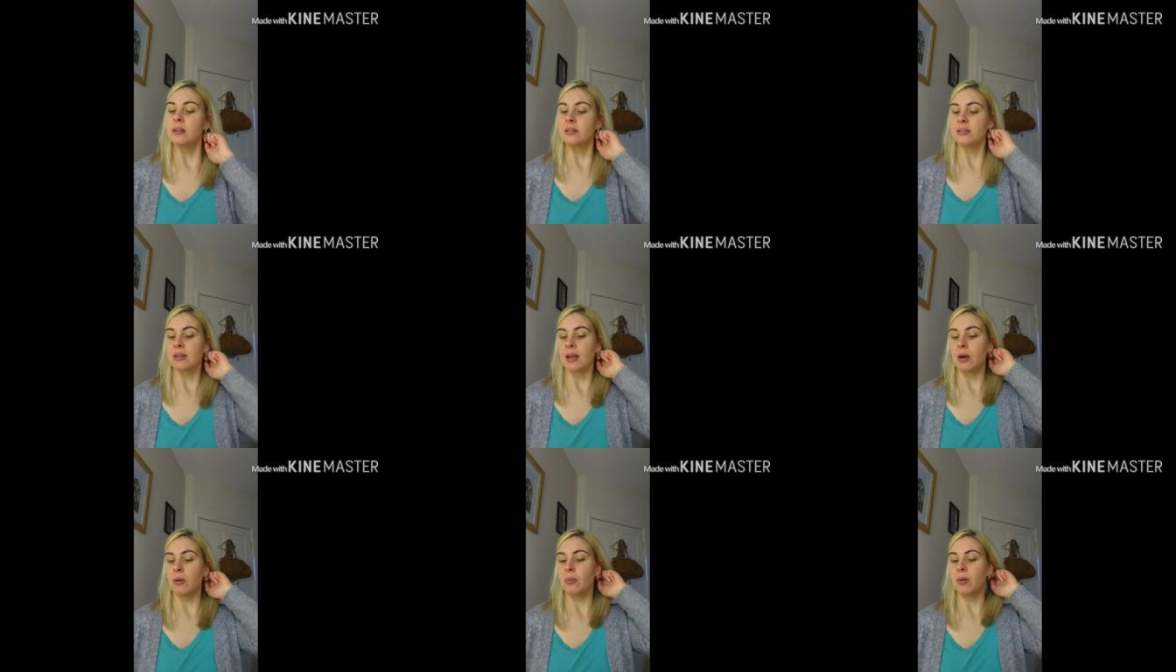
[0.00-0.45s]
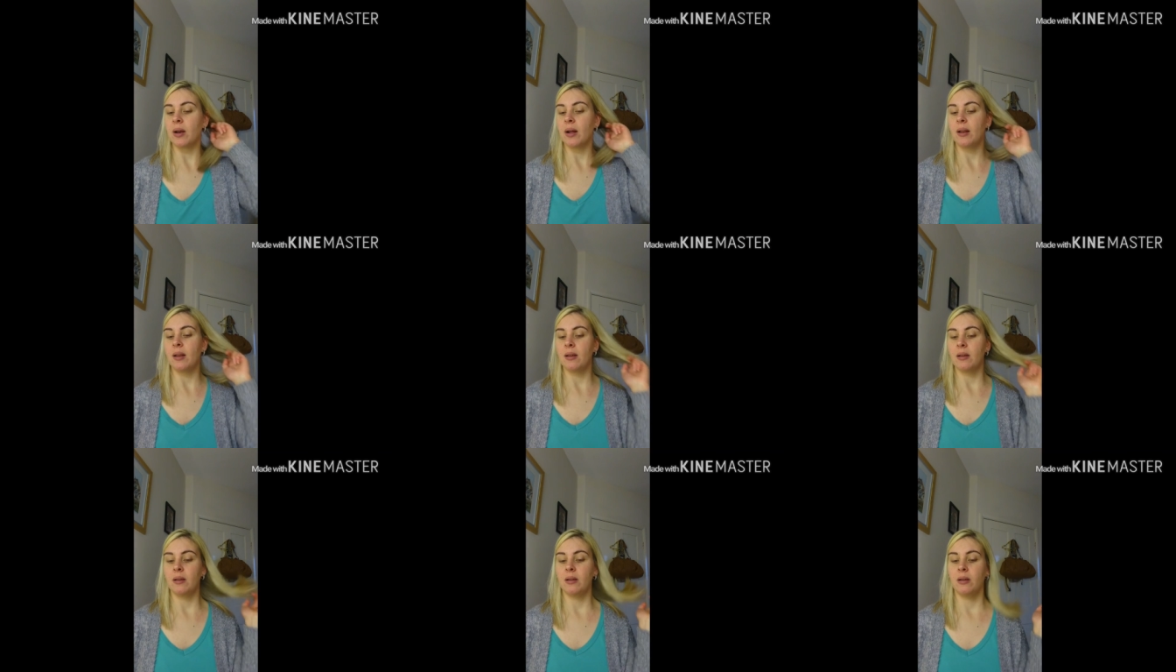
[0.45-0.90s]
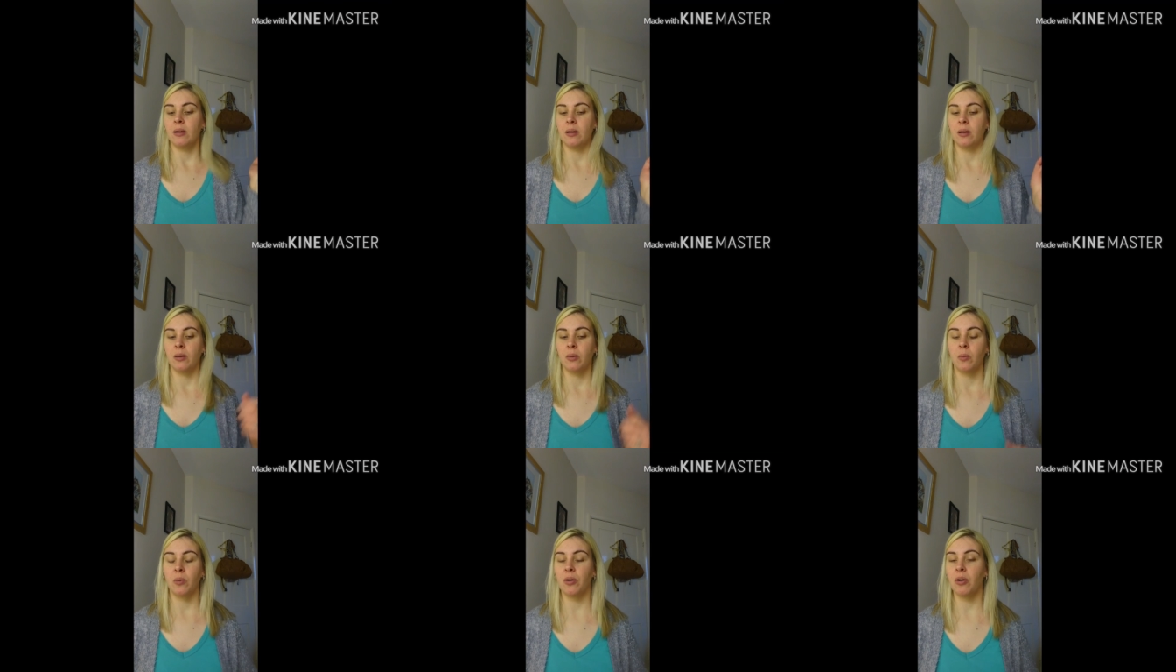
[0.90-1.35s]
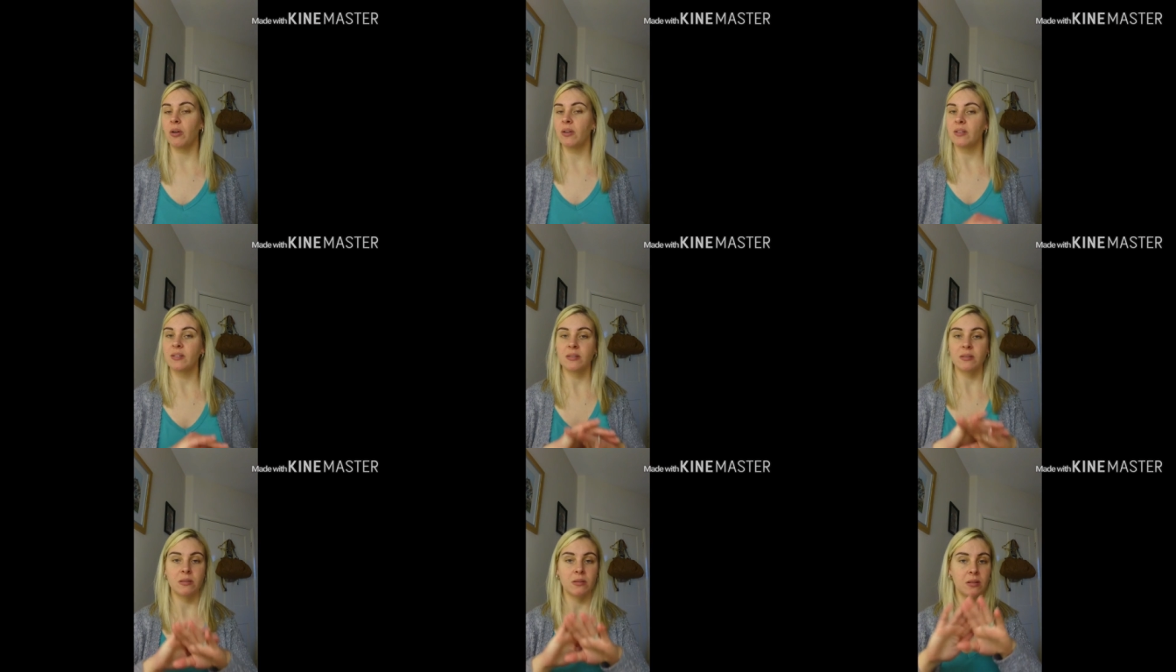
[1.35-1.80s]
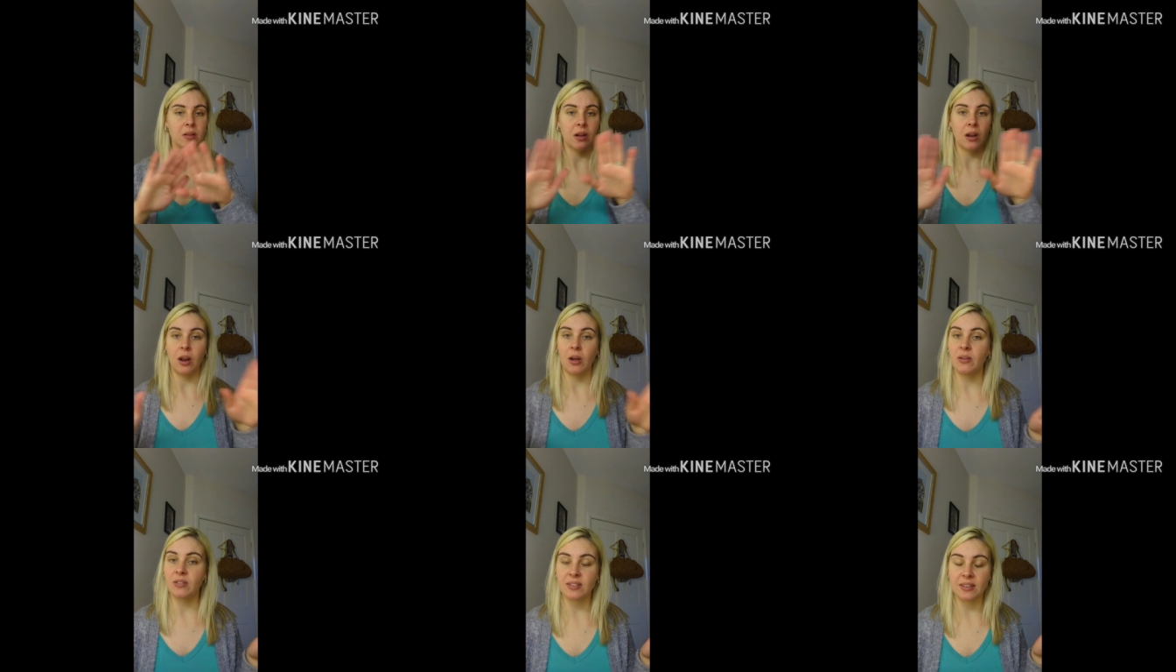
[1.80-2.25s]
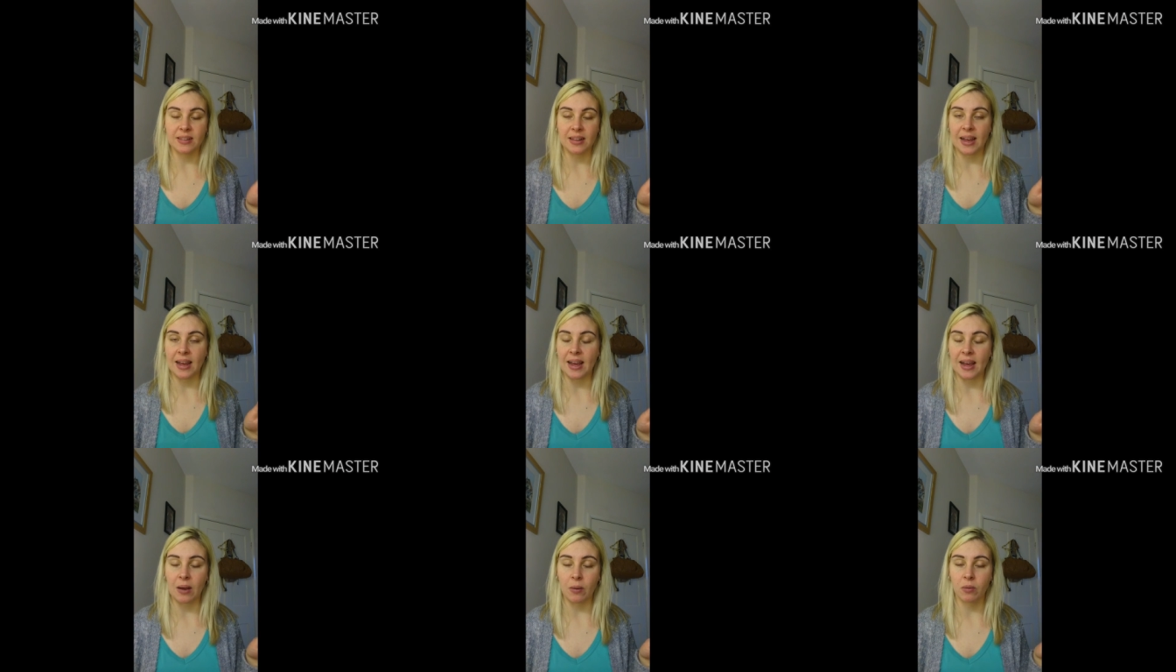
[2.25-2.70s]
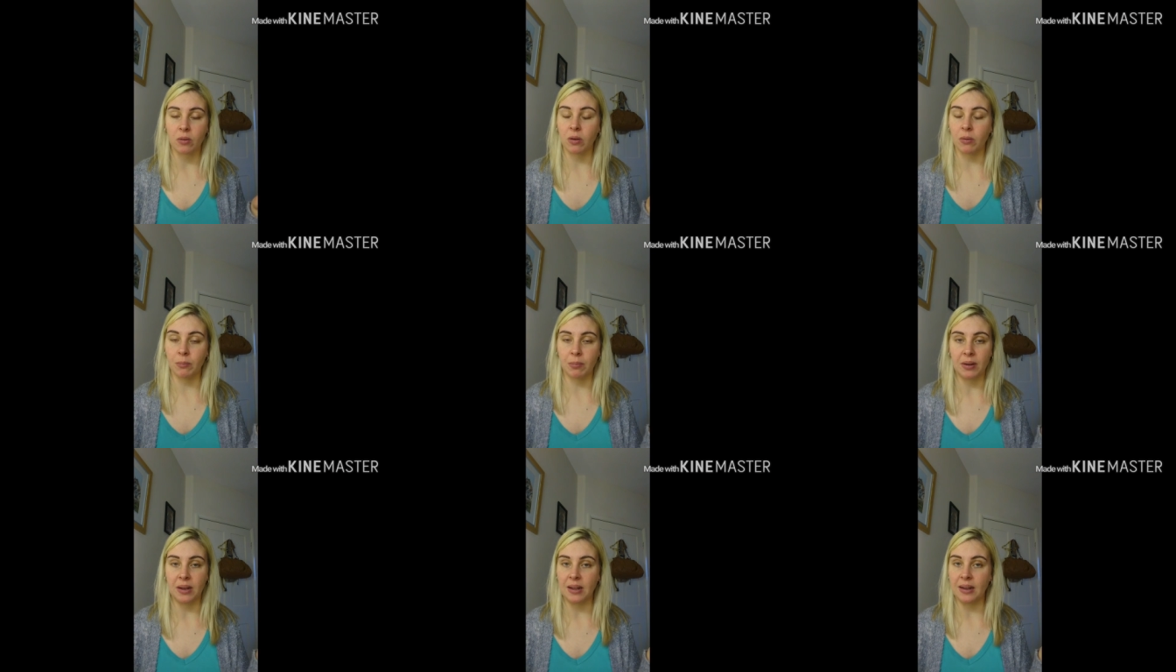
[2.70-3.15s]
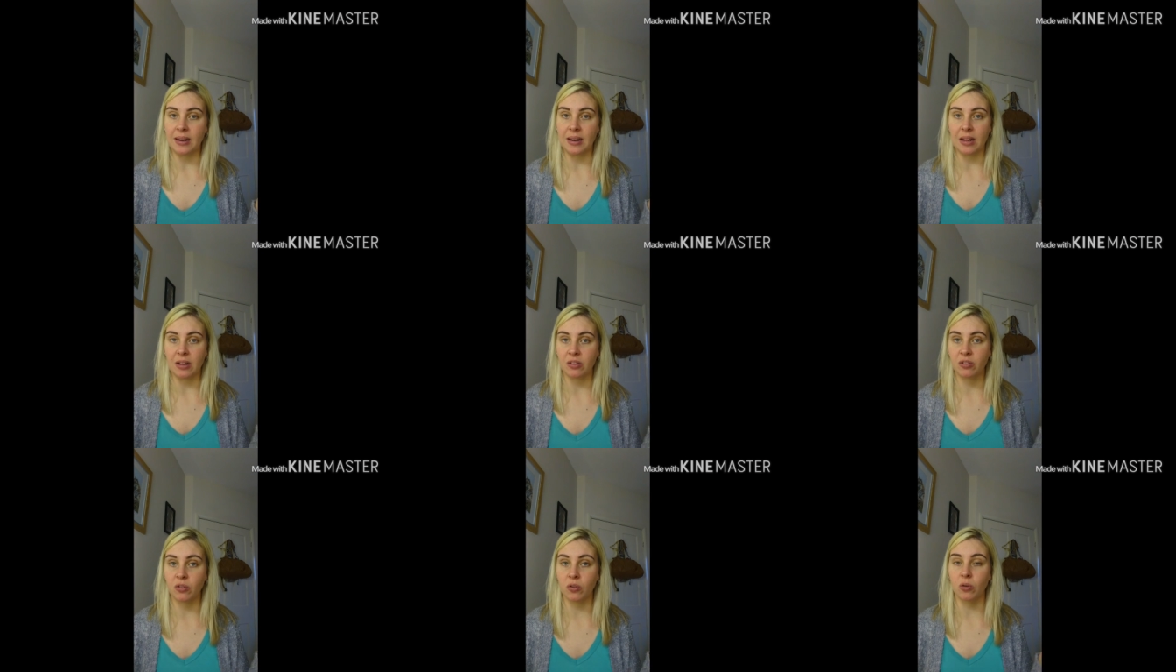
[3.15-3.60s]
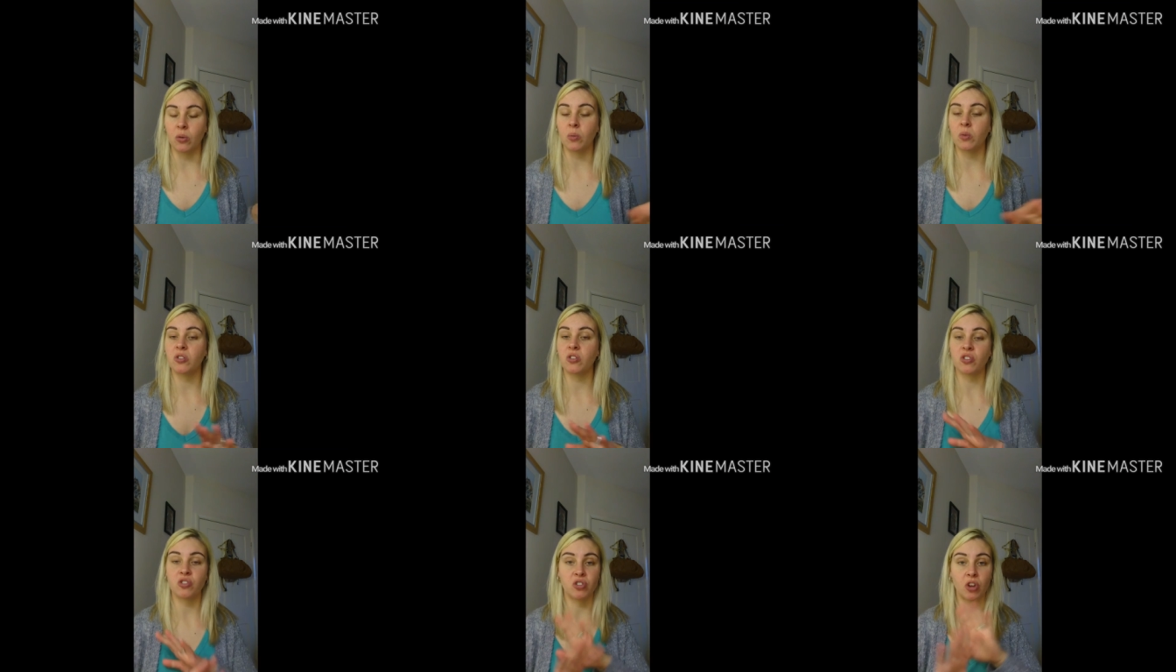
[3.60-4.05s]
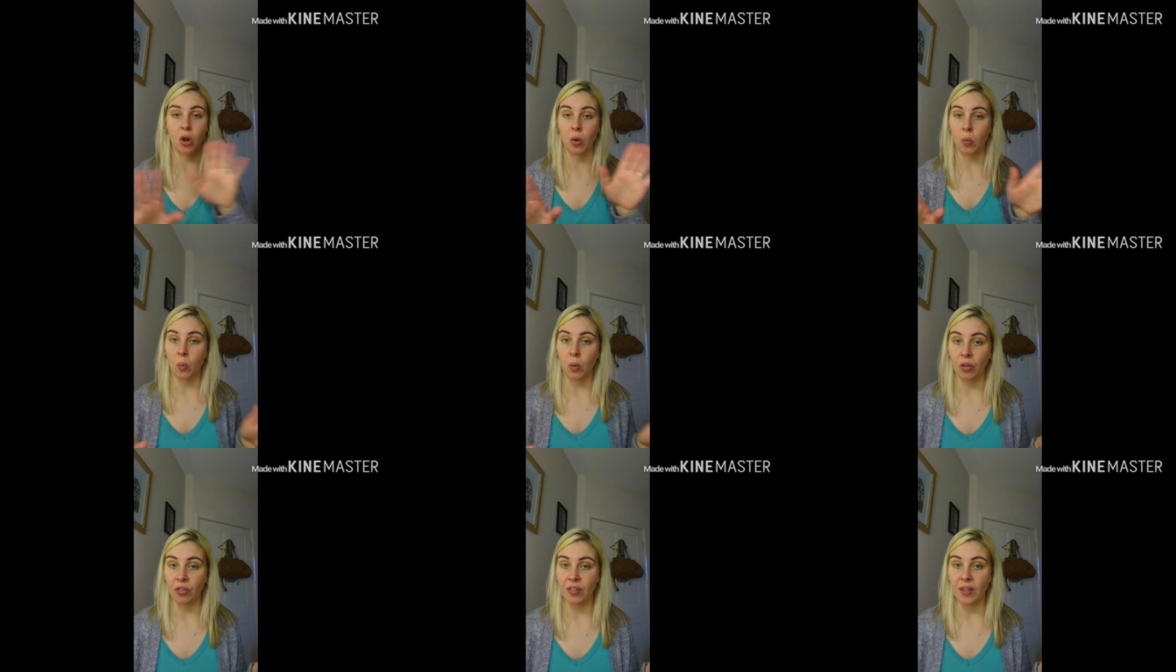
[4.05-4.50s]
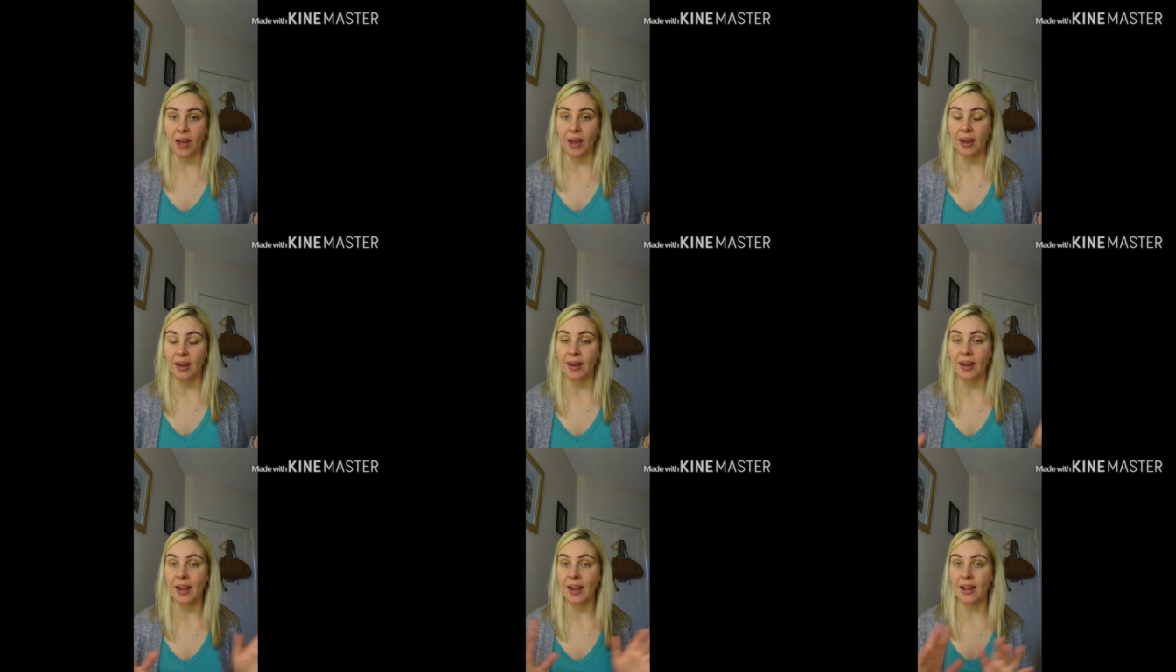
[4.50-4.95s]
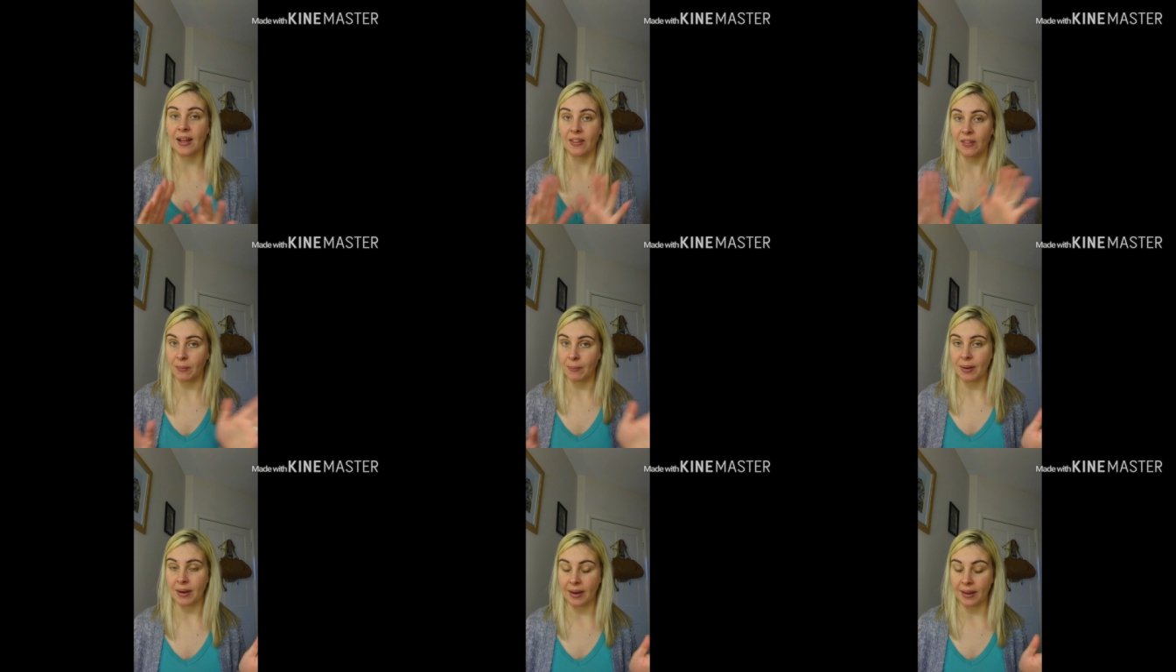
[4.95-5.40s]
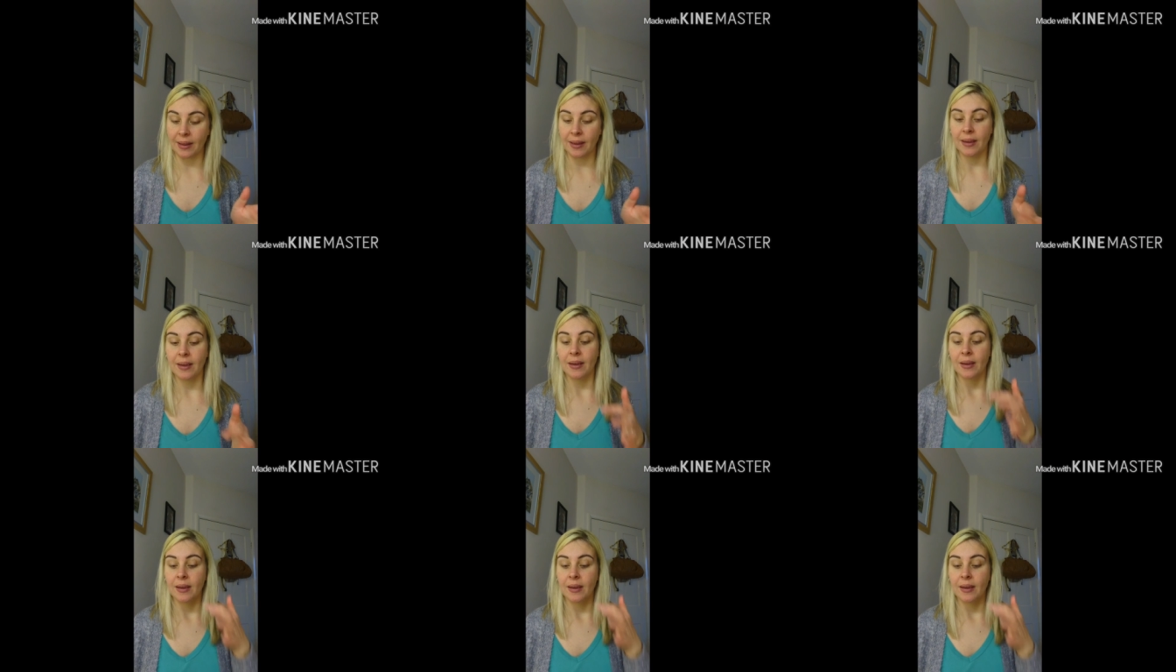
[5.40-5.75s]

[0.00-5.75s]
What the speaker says: So we're not closing that out completely at all. We just don't want that at the minute.